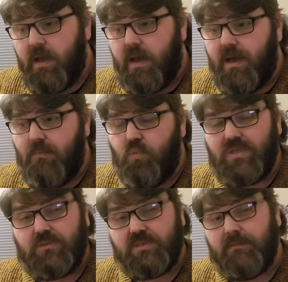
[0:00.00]

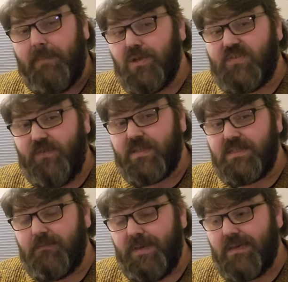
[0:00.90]
which was the most fun
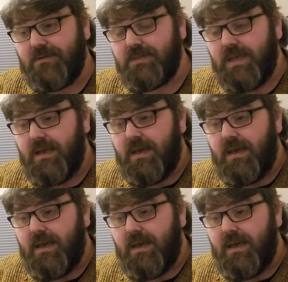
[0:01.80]
to build,